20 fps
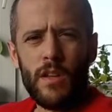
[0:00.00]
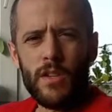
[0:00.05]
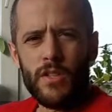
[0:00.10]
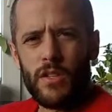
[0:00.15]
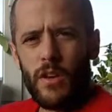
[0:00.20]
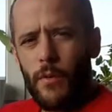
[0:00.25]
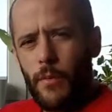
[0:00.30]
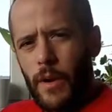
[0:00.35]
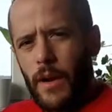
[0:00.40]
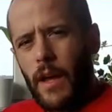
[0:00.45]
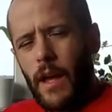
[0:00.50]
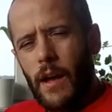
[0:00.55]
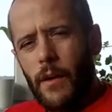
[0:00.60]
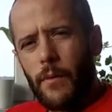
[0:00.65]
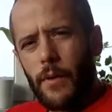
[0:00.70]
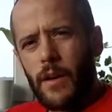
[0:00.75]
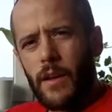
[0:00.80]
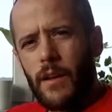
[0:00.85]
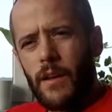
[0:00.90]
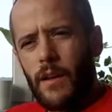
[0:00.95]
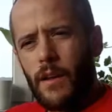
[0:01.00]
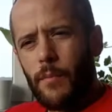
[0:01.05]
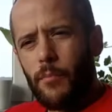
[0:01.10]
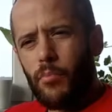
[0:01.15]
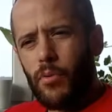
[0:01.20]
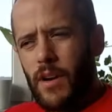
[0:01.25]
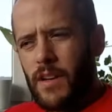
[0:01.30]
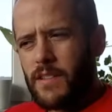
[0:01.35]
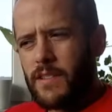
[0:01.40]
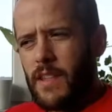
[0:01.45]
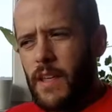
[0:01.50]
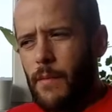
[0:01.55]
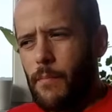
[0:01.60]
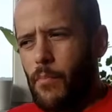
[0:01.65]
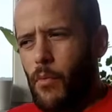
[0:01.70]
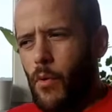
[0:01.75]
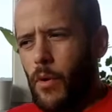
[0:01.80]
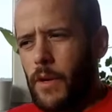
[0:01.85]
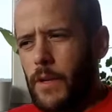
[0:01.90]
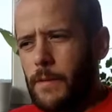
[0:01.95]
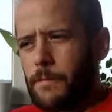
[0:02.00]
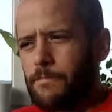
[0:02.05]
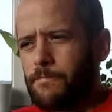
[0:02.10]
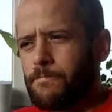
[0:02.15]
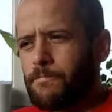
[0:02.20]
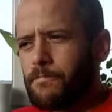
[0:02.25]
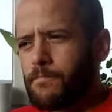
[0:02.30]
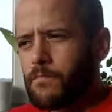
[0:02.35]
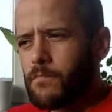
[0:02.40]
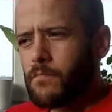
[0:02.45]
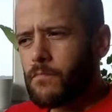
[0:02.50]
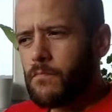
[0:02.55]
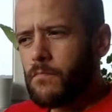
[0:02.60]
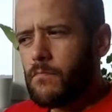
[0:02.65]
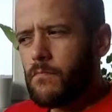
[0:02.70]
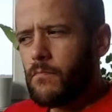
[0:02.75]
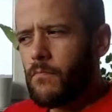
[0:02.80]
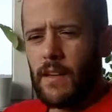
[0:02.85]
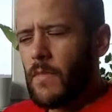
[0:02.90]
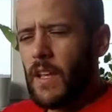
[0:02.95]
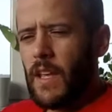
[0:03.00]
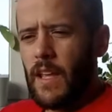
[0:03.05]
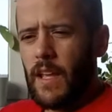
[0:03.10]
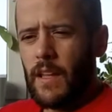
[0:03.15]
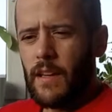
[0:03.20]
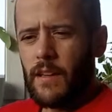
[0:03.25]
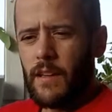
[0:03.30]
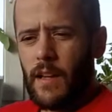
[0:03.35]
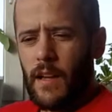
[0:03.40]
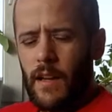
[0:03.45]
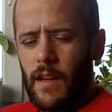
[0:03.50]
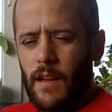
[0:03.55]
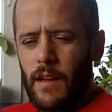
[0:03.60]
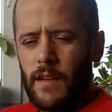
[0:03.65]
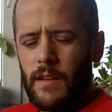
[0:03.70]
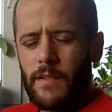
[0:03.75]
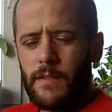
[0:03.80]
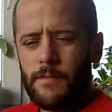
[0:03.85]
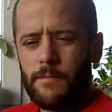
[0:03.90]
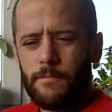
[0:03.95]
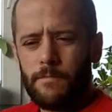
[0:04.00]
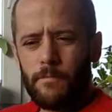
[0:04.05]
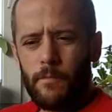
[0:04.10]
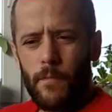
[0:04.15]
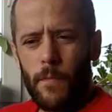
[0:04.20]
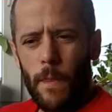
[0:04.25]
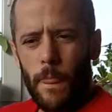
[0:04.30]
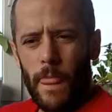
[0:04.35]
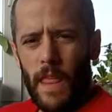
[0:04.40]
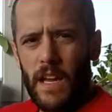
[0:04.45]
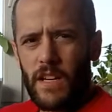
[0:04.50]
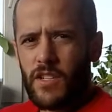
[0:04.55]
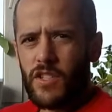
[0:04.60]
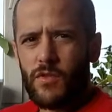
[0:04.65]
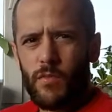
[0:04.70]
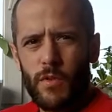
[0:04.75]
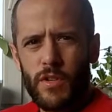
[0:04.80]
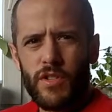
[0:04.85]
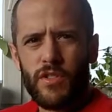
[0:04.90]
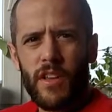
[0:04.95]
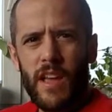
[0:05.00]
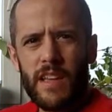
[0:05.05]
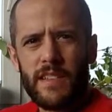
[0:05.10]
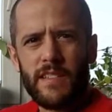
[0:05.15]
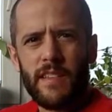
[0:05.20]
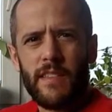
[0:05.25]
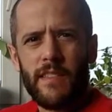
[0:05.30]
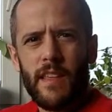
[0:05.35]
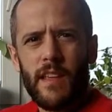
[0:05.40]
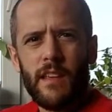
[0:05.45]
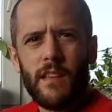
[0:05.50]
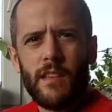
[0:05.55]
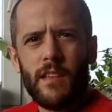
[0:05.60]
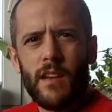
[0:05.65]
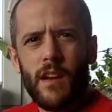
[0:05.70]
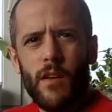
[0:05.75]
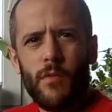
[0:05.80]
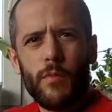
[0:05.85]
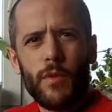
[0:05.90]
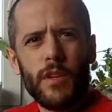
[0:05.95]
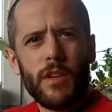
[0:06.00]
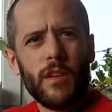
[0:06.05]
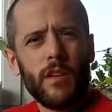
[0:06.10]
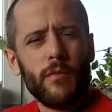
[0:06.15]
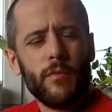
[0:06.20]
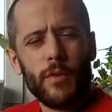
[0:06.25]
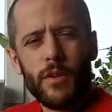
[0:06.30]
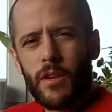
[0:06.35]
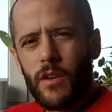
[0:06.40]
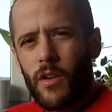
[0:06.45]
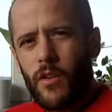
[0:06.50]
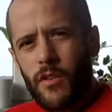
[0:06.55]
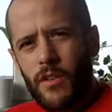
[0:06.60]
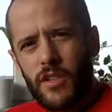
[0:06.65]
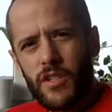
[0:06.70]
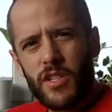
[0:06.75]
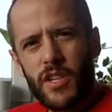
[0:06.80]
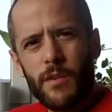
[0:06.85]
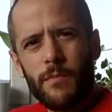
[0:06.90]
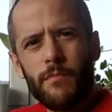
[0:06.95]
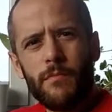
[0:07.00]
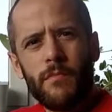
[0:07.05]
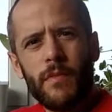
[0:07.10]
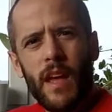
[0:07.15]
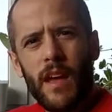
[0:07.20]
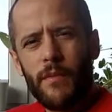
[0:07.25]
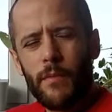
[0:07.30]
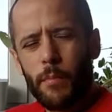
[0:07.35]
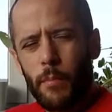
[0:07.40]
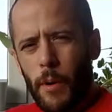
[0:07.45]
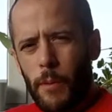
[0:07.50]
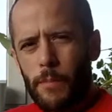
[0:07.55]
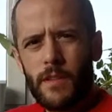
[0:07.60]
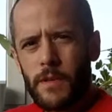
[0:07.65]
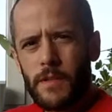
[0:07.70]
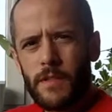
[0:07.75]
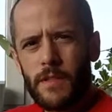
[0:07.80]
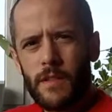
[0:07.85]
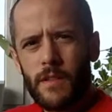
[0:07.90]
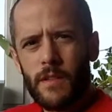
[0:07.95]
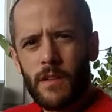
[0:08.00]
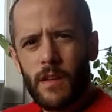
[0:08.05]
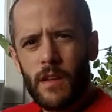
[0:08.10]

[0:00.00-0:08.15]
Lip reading: So I wanna press that point, and I just want you guys to think, when you go to the gym, have a purpose.